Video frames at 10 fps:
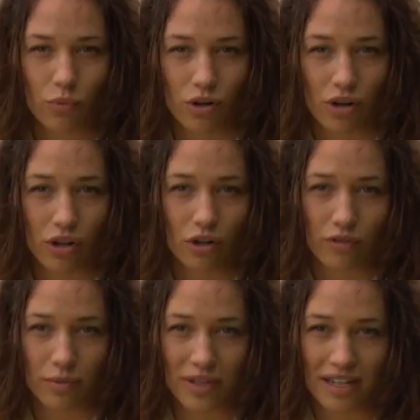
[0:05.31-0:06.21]
work all
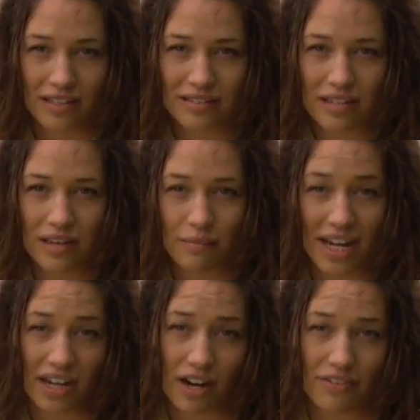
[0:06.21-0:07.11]
over the place.
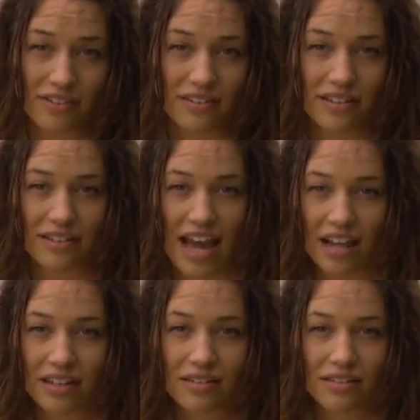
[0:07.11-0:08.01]
My office is in
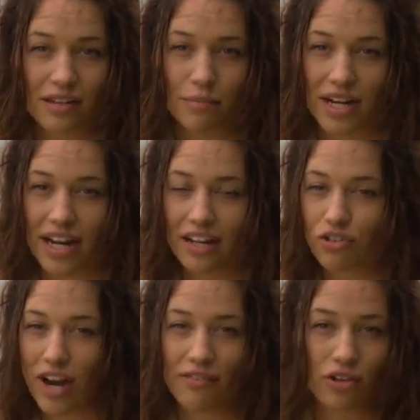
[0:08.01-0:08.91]
Dallas, but I
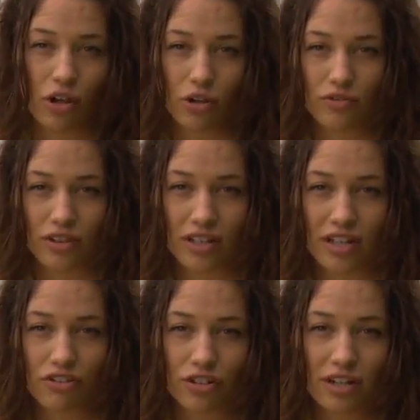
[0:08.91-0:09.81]
travel all over the
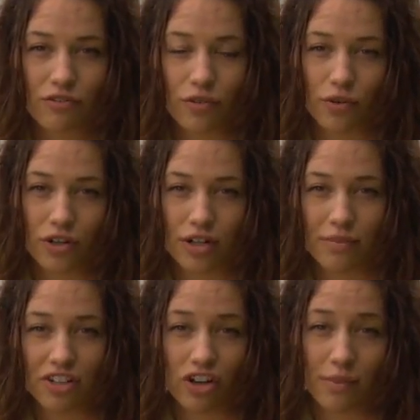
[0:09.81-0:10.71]
country for
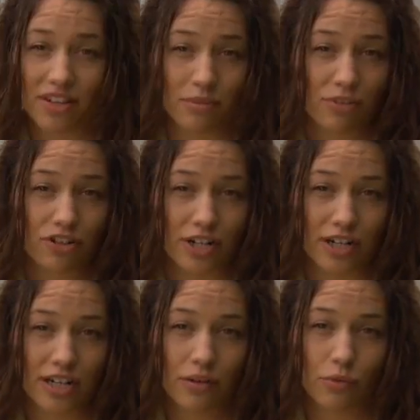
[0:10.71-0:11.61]
my job as a
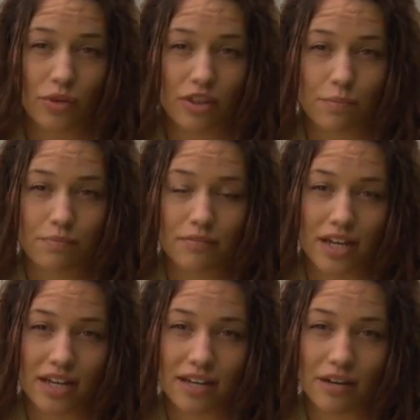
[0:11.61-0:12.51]
missionary with
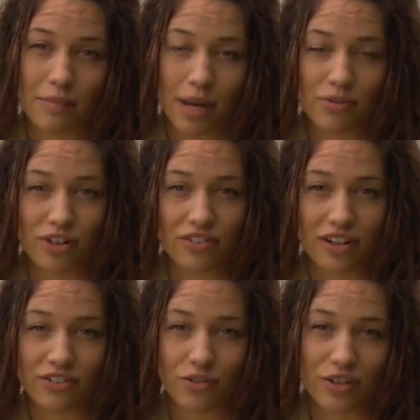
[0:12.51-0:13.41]
uh, a Bible translation